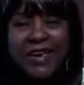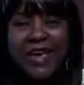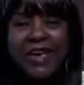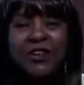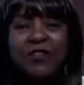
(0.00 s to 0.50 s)

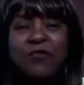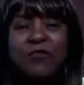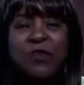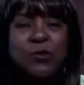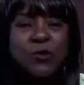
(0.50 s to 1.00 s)
And the
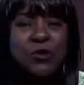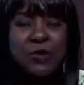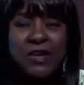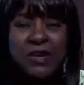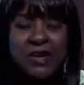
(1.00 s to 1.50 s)
food
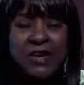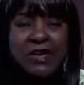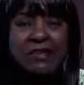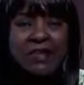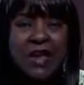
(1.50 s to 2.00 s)
you're eating
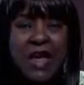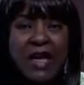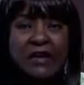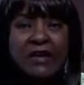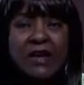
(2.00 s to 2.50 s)
is
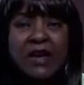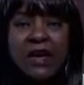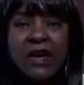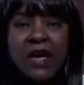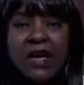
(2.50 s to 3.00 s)
not
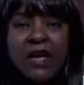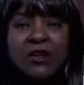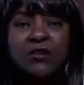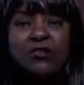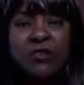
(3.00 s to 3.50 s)

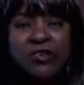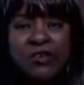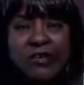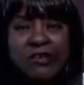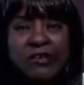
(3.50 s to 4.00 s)

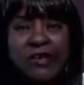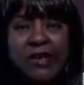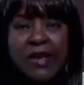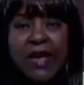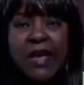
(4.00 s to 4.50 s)
nutritious,
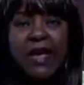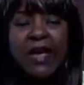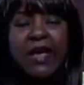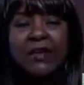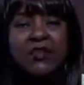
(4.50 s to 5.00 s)

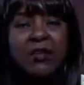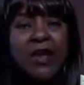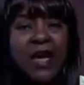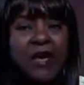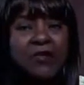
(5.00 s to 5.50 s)
and your
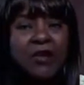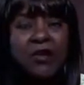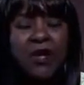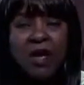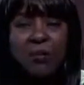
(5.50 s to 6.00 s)
lives
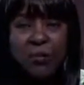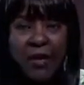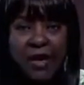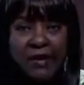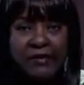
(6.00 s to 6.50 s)
are
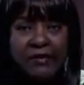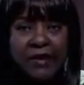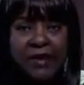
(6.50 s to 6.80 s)
compromised.